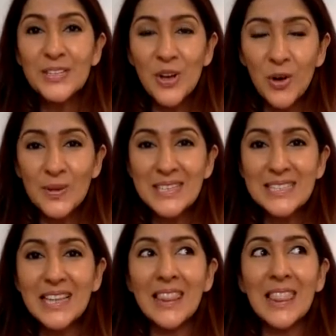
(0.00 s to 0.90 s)
always,
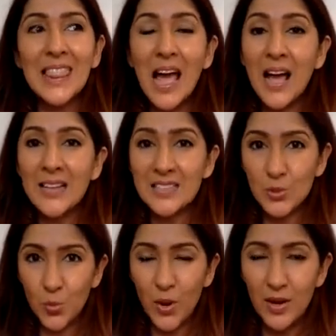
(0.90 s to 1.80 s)
always the
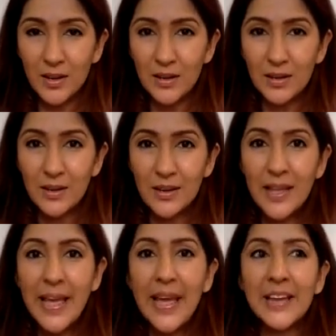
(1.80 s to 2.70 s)
last one.
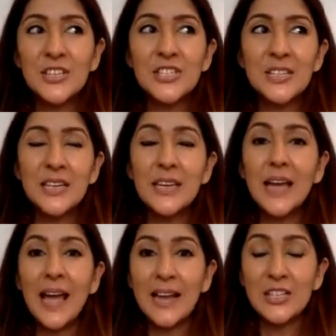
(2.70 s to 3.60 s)
And
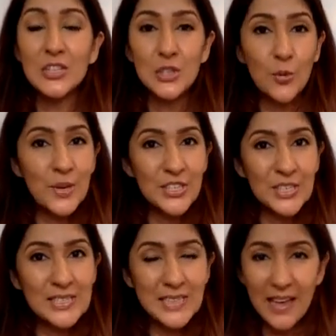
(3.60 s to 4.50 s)
she had so much
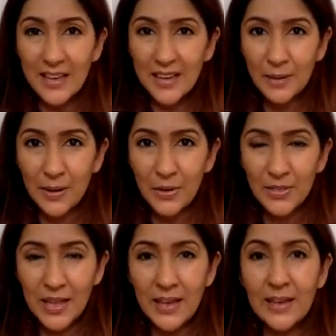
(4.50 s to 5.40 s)
anxiety
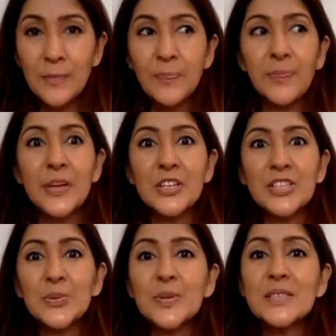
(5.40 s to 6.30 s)
about that,
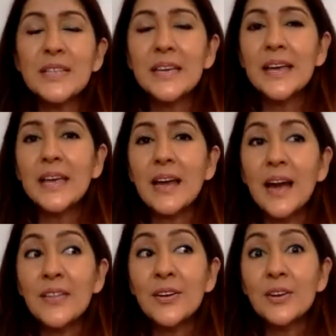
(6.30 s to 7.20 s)
because she was thinking,
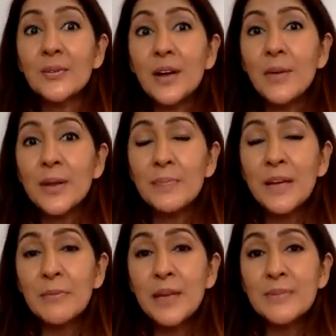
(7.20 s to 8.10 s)
are they going to come and
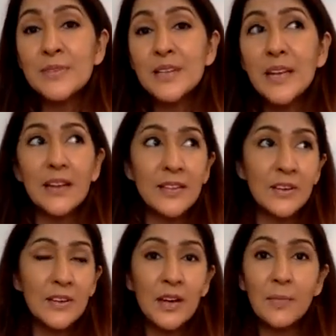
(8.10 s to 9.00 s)
pick me up today? Are
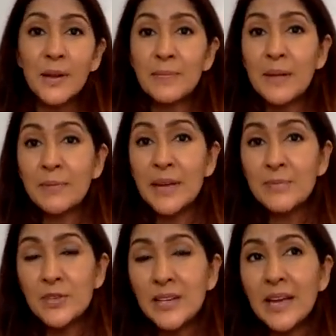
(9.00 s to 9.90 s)
they going to come and pick me
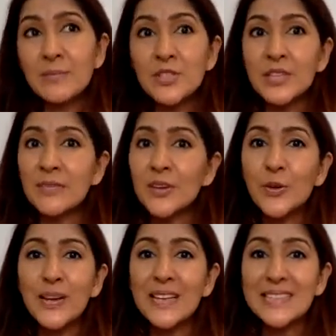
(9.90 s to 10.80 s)
up today? I'm just
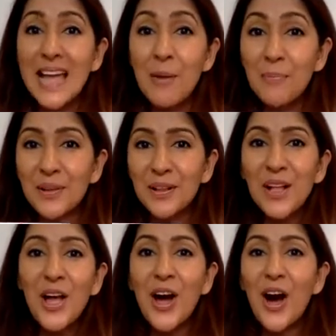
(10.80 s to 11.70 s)
giving you an
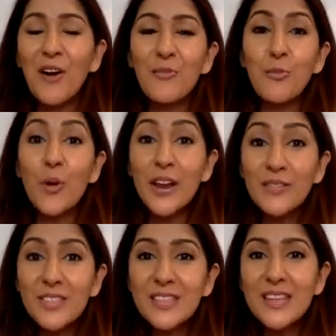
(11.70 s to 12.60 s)
example of one
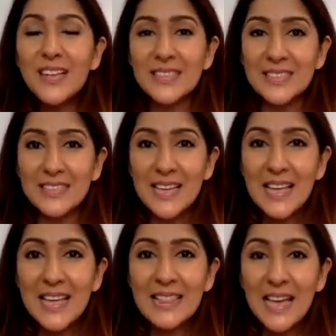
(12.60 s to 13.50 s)
of the things
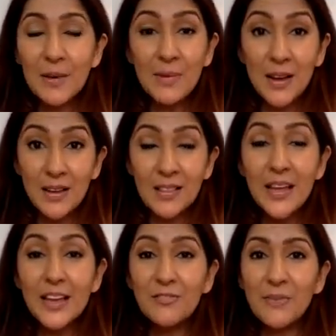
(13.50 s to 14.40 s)
that a
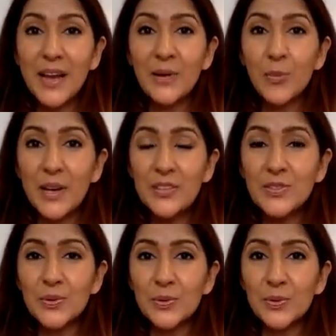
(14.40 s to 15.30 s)
client of mine
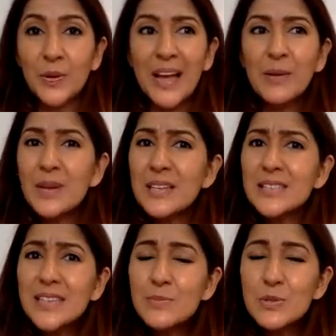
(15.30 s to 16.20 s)
went through.
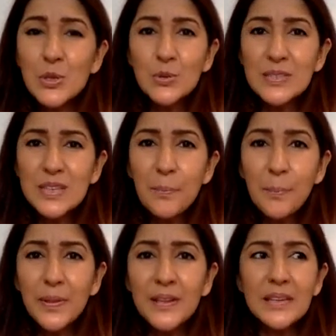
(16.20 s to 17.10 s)
It seems so
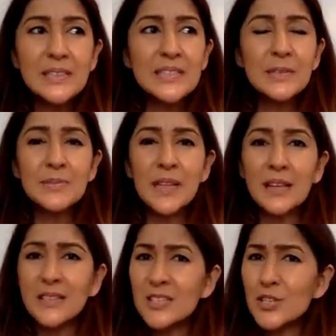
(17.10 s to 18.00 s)
simple, and it seems
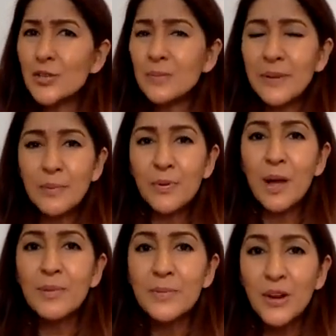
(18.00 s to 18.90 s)
like this shouldn't be a
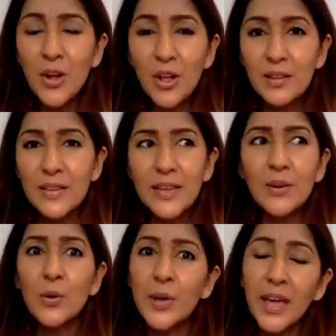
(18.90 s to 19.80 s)
problem at all.
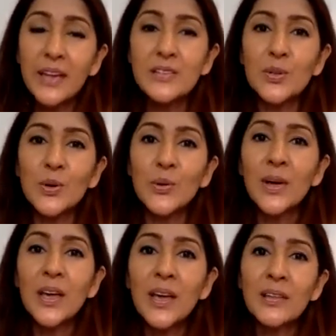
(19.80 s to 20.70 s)
Like, okay,
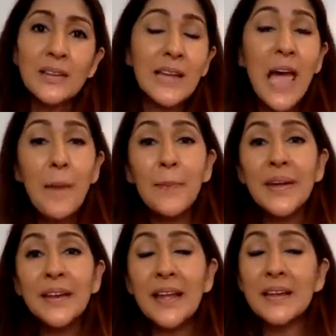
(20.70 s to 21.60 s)
so it
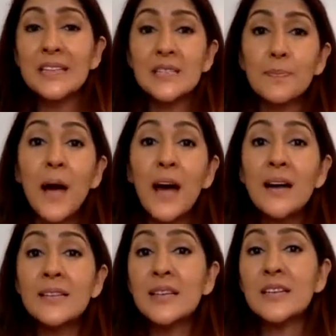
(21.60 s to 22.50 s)
happened and it's
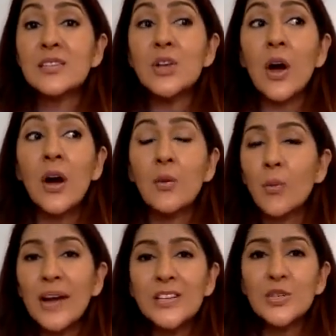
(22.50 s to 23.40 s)
past and it's gone.
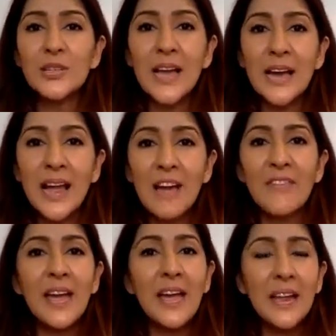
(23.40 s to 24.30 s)
Why should that have
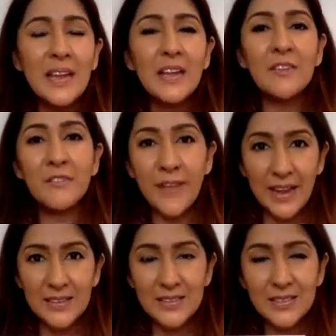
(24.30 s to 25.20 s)
any
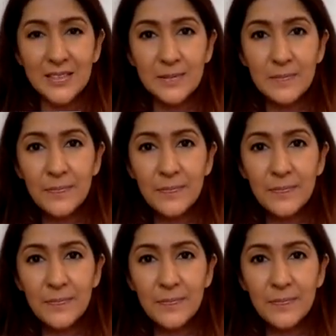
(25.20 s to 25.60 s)
effect